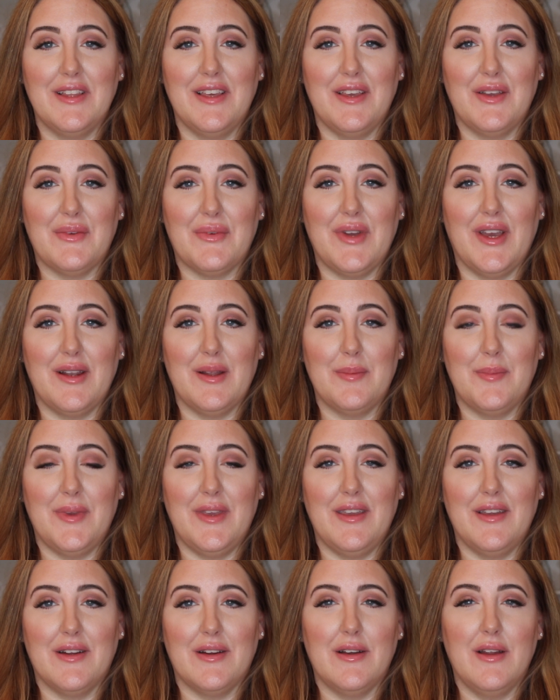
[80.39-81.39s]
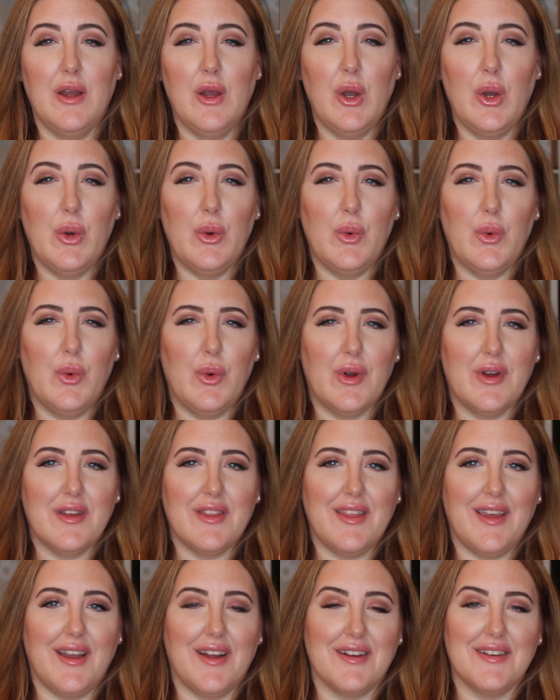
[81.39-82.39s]
link right up here or
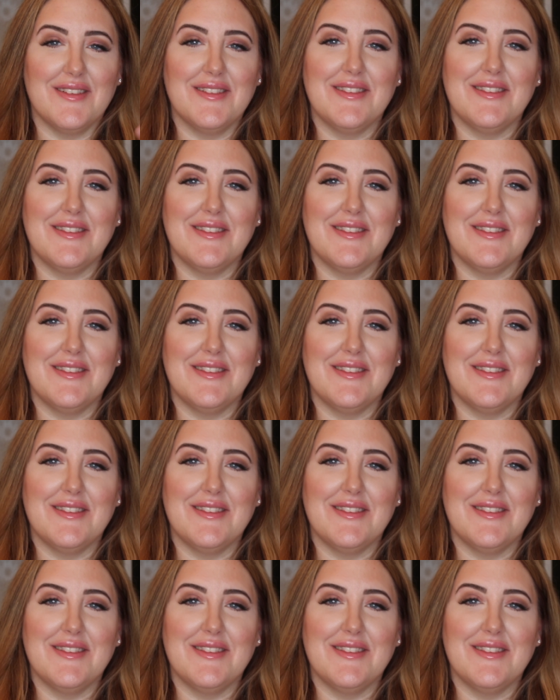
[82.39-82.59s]
there.